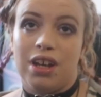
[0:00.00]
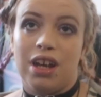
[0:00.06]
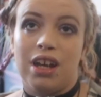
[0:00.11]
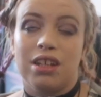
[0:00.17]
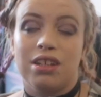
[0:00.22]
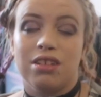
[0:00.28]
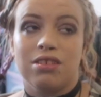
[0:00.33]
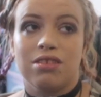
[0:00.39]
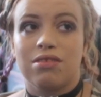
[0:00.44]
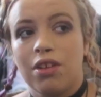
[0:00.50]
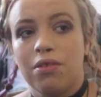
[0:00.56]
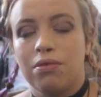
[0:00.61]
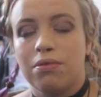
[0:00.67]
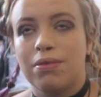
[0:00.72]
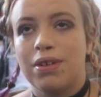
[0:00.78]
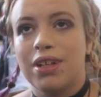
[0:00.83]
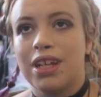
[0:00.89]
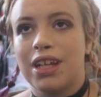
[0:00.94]
And
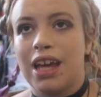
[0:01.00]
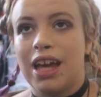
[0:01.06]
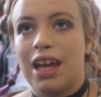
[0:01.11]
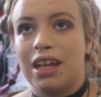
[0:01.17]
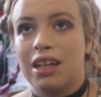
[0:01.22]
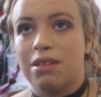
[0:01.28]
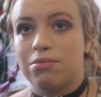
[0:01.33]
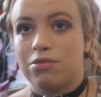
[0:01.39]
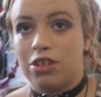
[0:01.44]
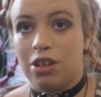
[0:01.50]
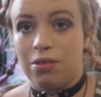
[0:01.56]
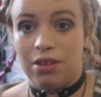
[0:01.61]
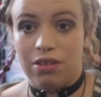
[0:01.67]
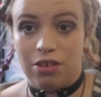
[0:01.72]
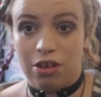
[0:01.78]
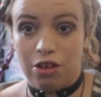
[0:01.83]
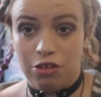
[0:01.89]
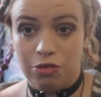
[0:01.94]
when it came to going
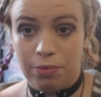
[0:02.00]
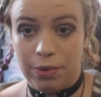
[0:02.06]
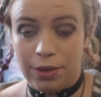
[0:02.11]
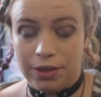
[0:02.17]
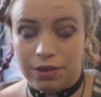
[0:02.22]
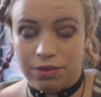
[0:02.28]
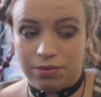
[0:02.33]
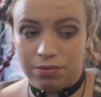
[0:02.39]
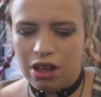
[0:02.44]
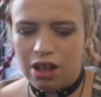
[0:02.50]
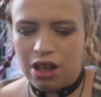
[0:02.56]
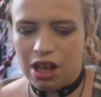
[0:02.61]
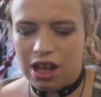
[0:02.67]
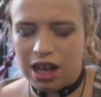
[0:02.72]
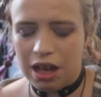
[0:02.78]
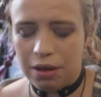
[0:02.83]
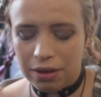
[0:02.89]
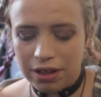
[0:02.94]
into hospital,
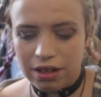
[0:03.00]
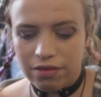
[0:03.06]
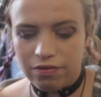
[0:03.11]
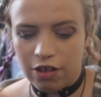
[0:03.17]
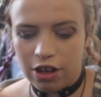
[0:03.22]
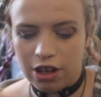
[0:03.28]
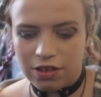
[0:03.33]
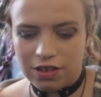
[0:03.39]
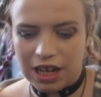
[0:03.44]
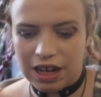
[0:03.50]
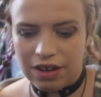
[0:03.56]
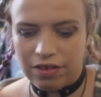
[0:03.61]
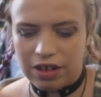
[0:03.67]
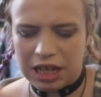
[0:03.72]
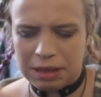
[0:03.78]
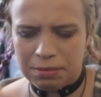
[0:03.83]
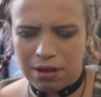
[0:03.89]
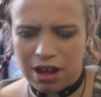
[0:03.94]
I went in
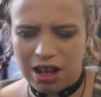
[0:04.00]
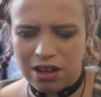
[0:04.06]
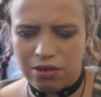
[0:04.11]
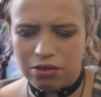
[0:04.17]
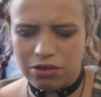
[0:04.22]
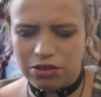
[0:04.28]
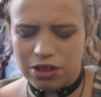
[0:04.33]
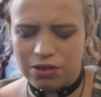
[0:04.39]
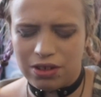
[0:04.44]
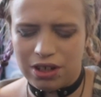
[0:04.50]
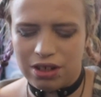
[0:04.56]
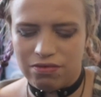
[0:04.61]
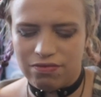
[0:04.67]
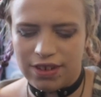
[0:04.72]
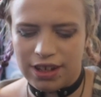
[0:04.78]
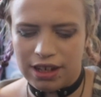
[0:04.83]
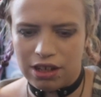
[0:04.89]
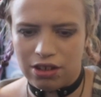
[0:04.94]
voluntarily, but I also
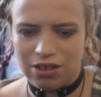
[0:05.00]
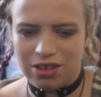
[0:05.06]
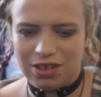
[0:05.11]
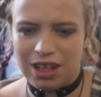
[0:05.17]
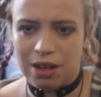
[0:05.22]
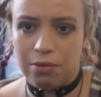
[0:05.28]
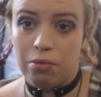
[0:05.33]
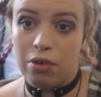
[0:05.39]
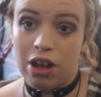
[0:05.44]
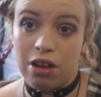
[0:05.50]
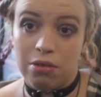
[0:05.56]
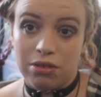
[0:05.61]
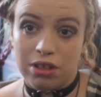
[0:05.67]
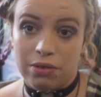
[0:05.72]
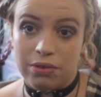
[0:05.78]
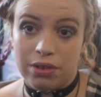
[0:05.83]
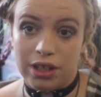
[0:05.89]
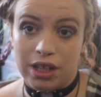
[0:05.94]
didn't really understand where I was
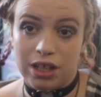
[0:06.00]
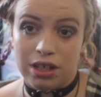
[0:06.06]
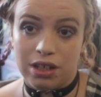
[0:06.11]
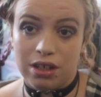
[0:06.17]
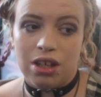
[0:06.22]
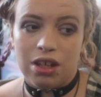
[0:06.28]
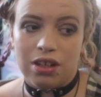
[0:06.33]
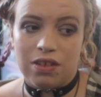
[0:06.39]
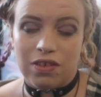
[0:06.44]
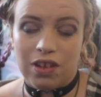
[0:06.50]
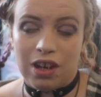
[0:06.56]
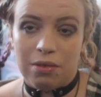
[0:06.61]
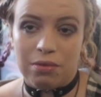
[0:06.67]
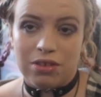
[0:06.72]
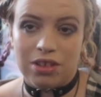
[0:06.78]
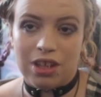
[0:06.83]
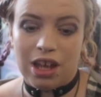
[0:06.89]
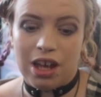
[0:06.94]
going in until I
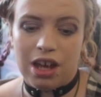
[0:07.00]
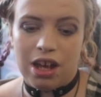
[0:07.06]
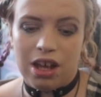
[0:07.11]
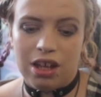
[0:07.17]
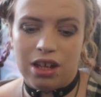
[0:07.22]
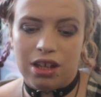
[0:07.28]
was there.